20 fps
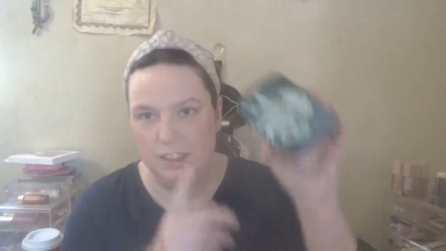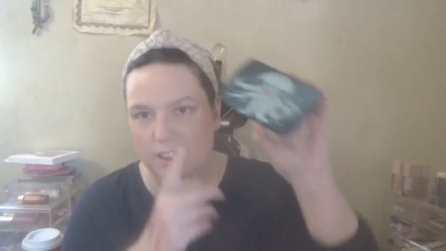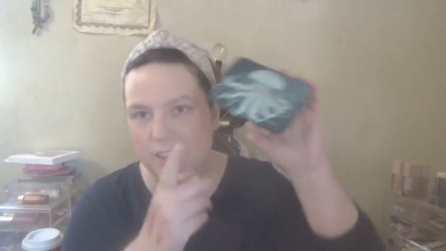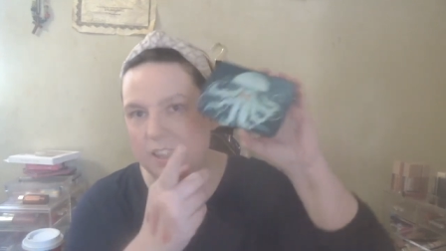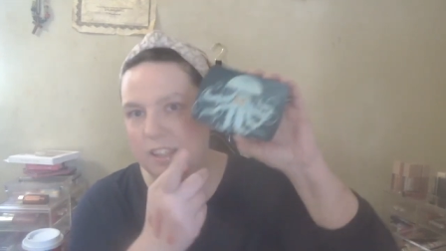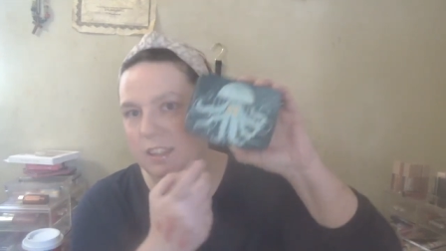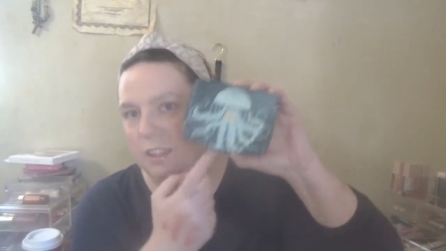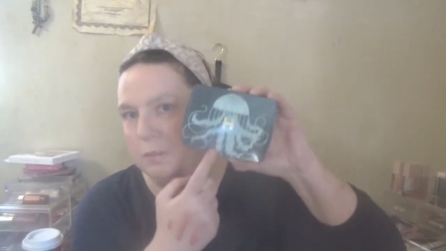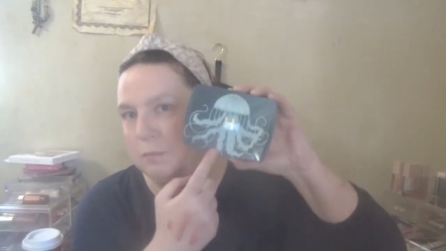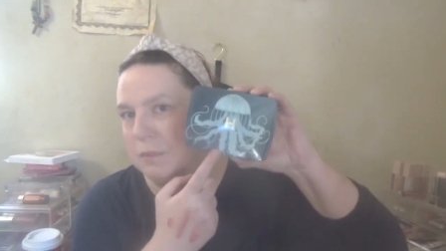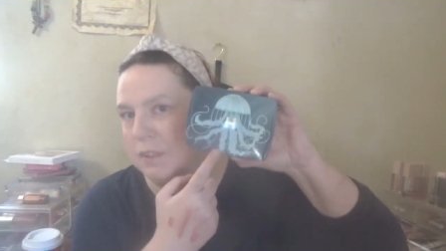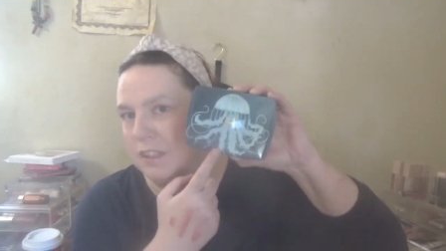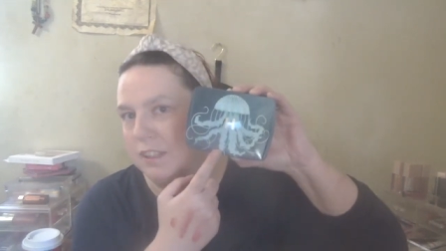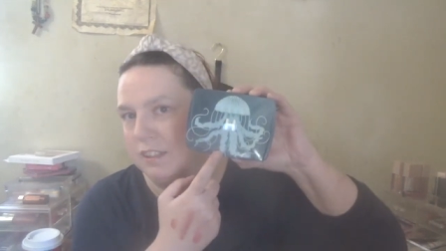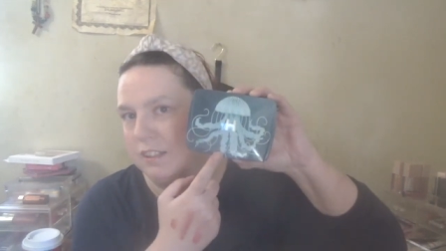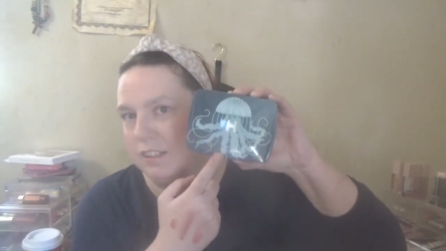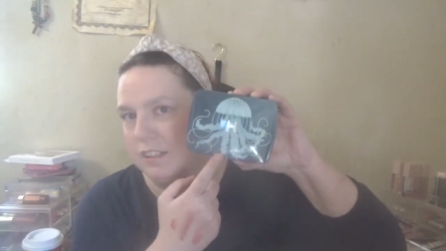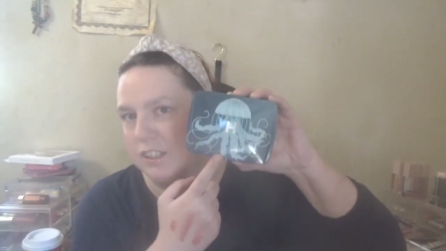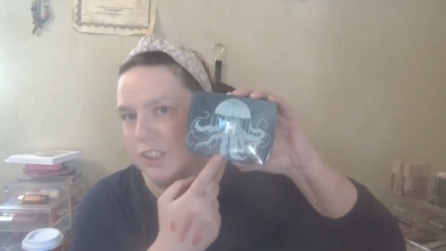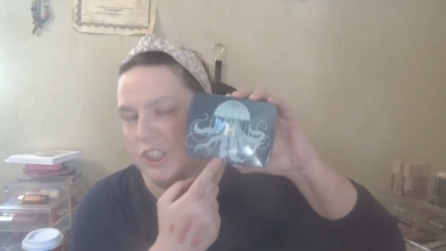the limited
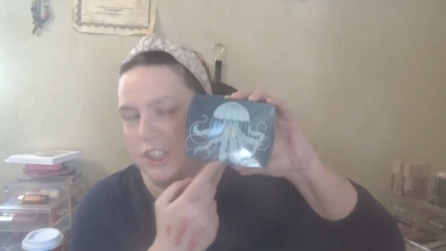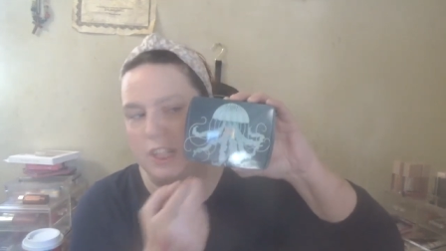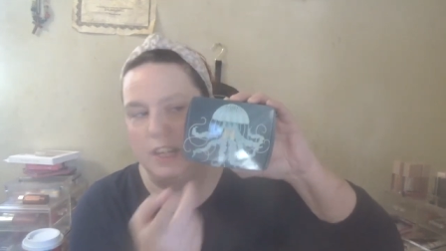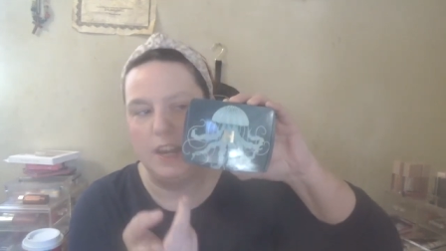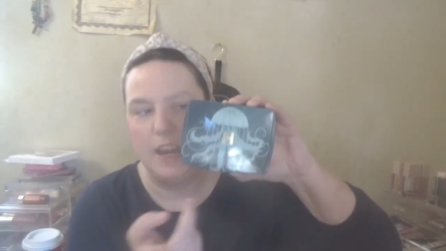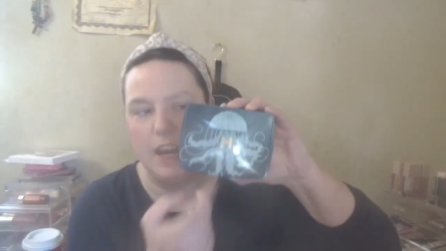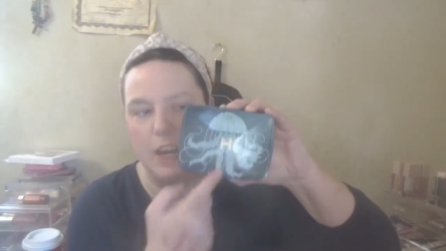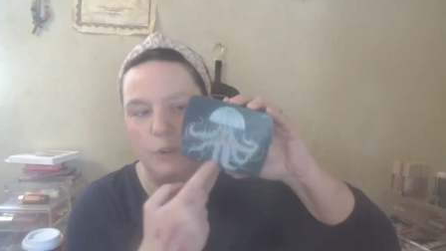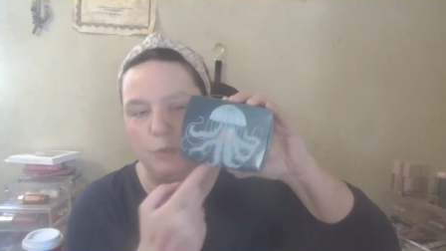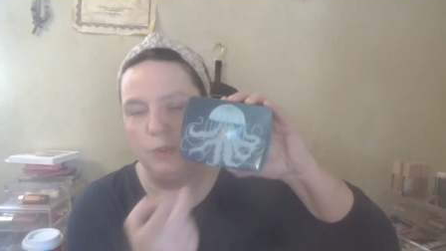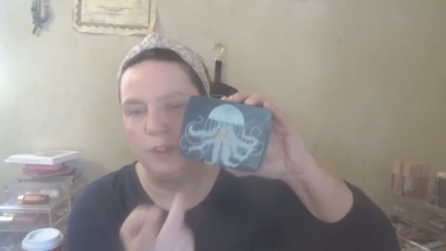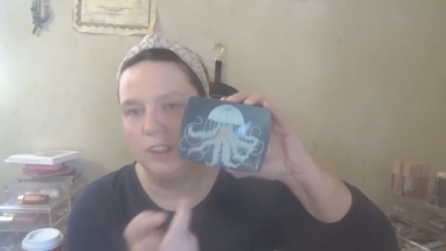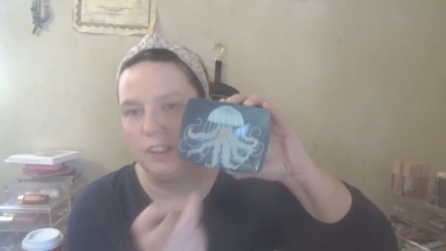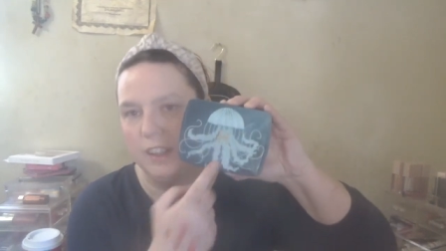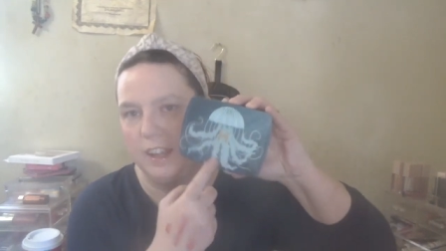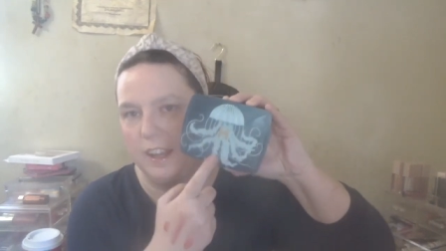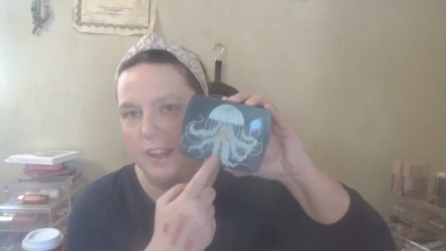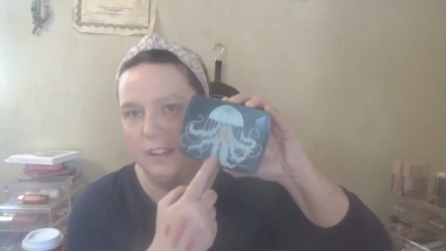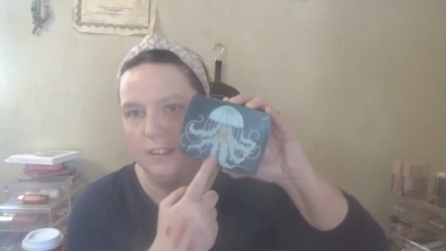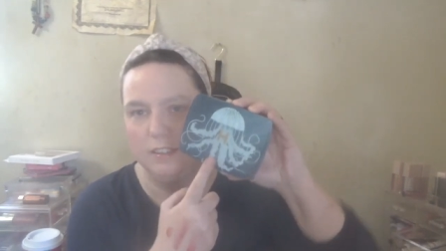edition
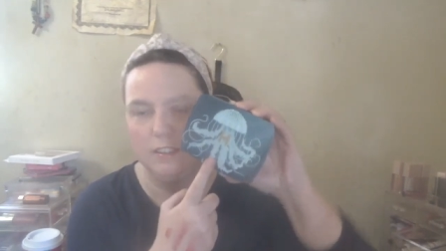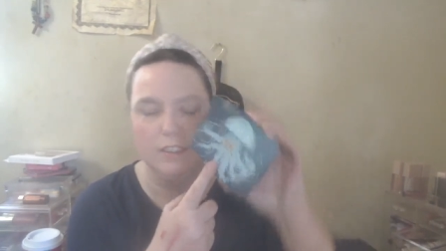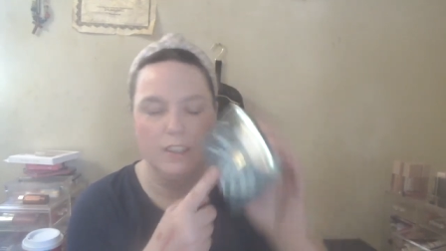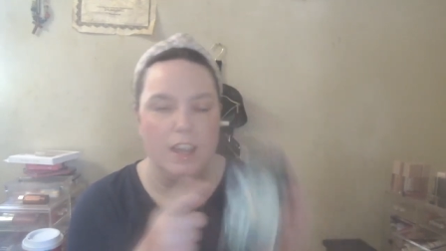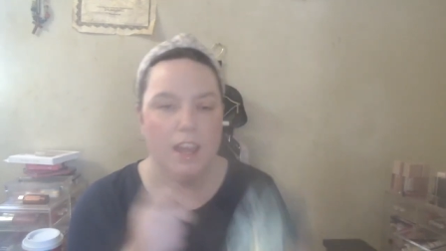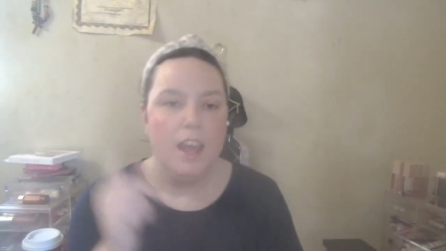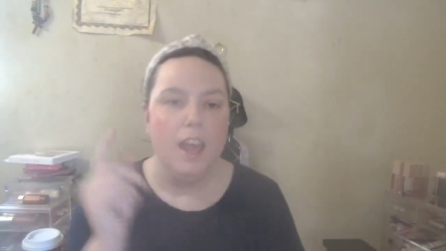Hourglass.